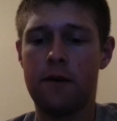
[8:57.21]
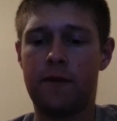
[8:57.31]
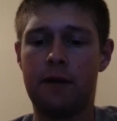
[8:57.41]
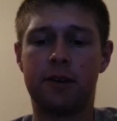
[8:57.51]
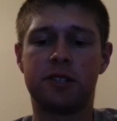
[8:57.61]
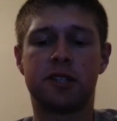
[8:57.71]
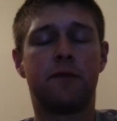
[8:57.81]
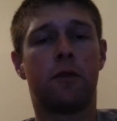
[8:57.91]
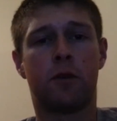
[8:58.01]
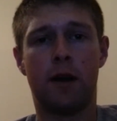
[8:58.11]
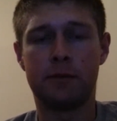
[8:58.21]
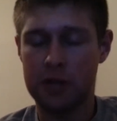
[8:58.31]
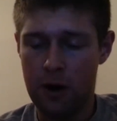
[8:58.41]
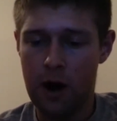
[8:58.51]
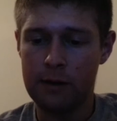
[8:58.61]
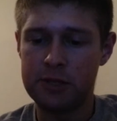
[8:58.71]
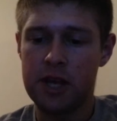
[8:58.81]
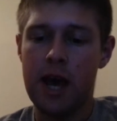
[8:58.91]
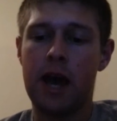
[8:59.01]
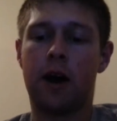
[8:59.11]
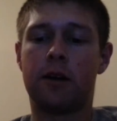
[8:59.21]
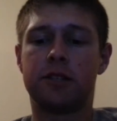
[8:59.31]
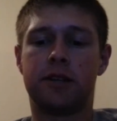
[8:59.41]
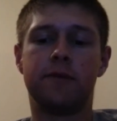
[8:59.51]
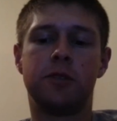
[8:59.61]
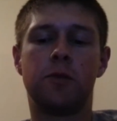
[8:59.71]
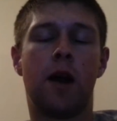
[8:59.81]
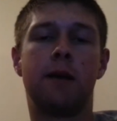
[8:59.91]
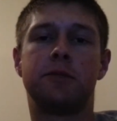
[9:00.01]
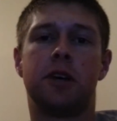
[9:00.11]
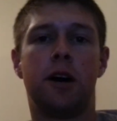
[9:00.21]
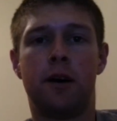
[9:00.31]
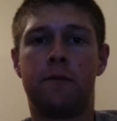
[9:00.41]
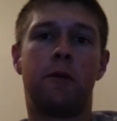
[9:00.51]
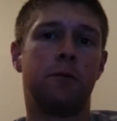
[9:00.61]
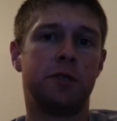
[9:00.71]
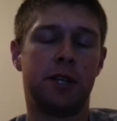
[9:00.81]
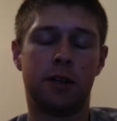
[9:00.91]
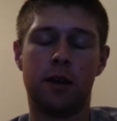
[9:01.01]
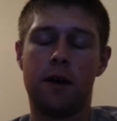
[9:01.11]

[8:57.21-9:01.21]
564 grams carbs, and 172 grams of protein.